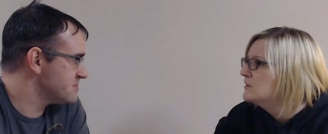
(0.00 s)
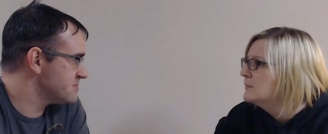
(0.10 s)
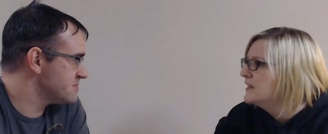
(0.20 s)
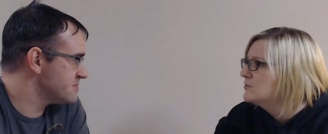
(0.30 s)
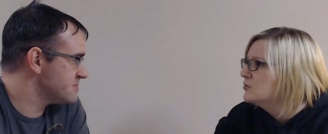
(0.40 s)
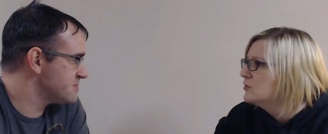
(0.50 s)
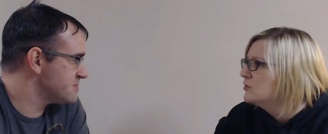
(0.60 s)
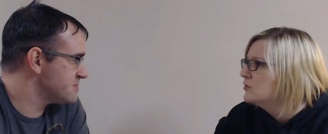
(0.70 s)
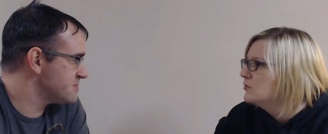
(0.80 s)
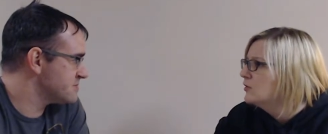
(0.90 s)
Speaker 1: the master
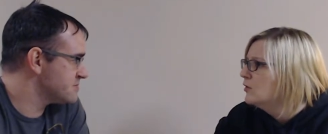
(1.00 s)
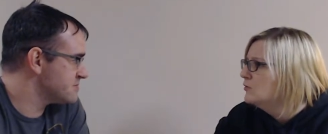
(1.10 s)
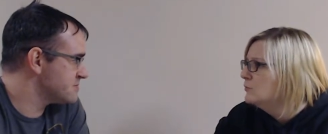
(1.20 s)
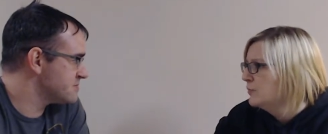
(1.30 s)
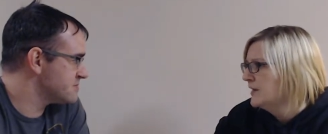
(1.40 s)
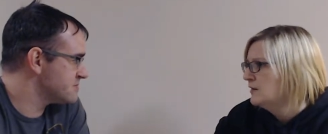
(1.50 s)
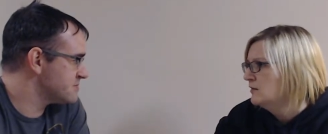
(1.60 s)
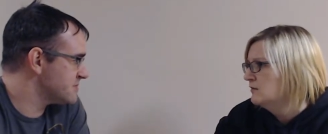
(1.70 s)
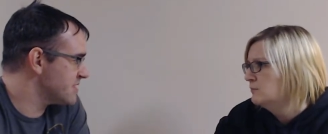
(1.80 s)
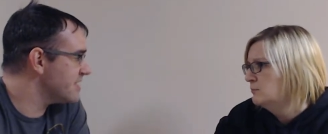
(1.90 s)
code
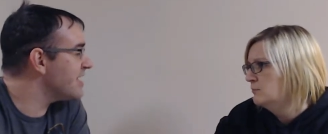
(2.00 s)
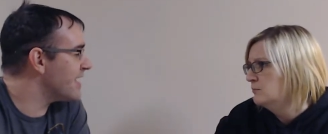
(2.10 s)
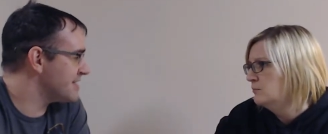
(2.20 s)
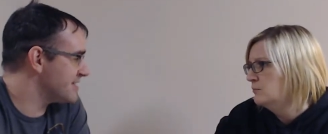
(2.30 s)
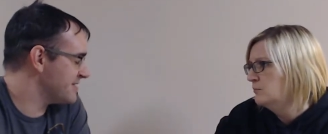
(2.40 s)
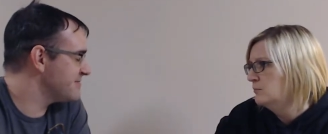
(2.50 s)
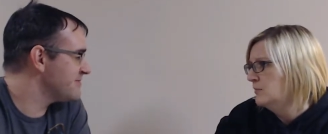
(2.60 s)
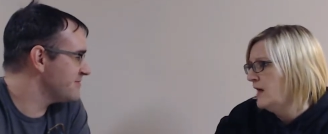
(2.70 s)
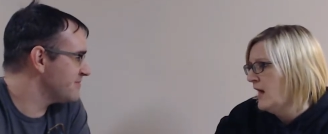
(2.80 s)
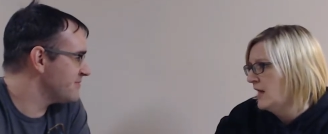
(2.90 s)
breaker.
Speaker 2: Yes.
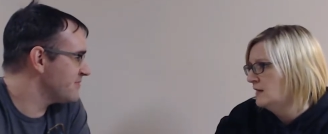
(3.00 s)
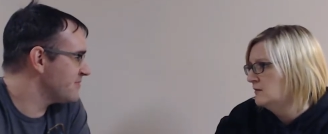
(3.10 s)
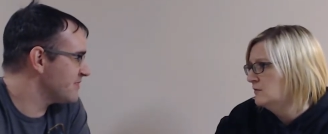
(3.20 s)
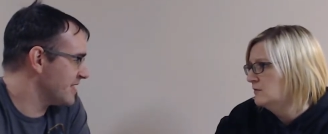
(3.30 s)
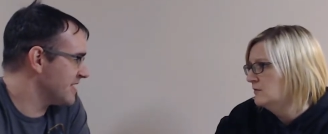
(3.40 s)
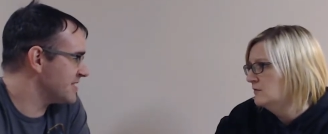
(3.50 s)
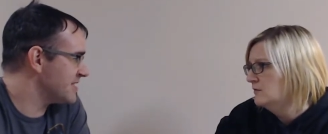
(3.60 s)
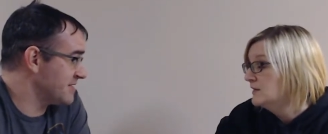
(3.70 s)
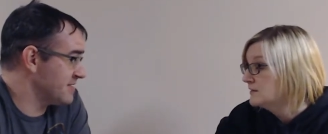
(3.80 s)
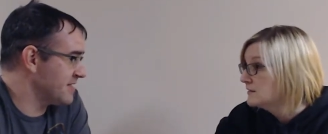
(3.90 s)
Guy. Yes,
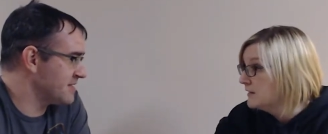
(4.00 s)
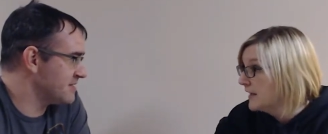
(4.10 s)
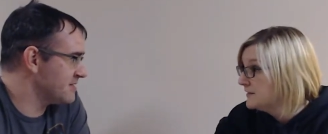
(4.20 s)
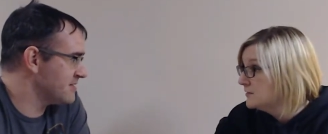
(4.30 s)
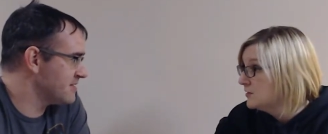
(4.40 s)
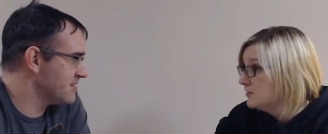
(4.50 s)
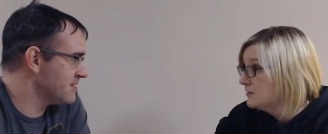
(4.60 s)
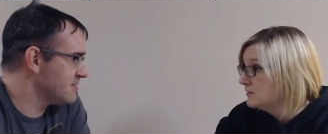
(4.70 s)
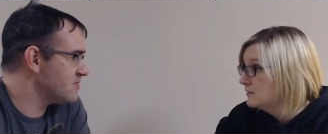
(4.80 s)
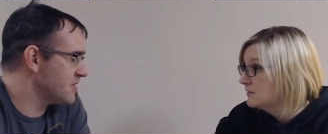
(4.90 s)
that, he's a that, slicer.
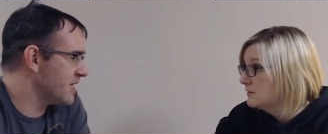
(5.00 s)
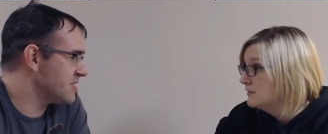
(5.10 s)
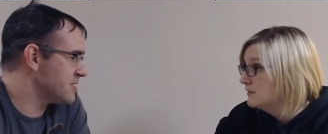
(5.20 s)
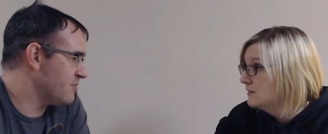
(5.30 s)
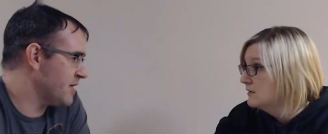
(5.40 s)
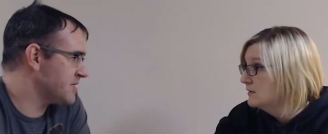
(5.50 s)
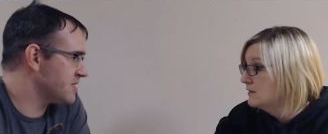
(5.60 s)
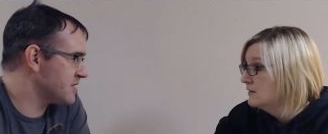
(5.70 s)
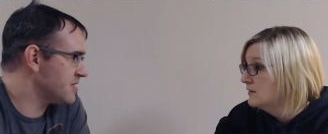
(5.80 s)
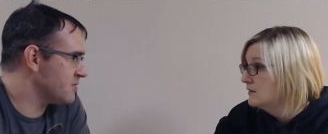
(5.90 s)
That's
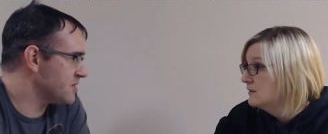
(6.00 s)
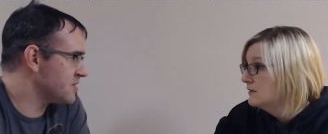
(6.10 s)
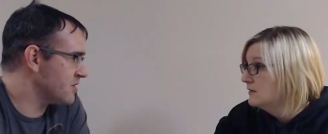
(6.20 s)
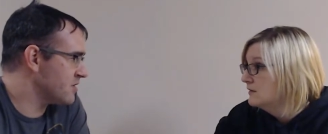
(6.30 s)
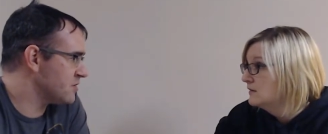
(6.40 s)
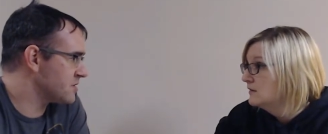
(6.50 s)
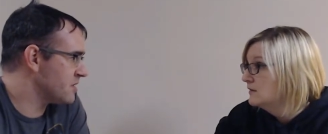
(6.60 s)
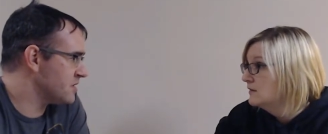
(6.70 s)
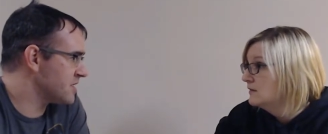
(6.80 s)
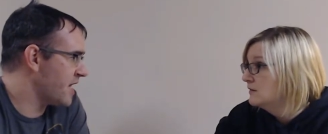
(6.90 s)
basically what Star Wars
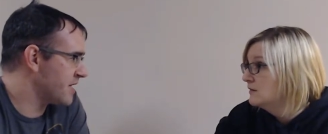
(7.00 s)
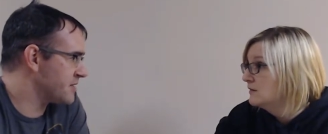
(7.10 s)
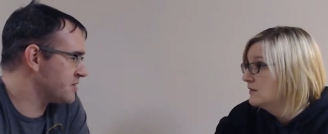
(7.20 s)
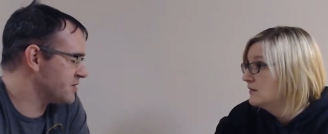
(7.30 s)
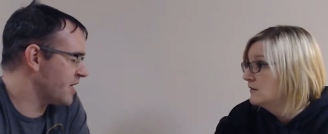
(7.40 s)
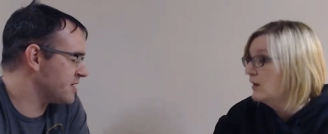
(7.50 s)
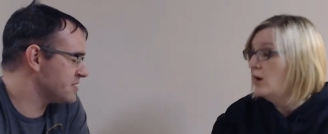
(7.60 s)
calls hackers. Yes.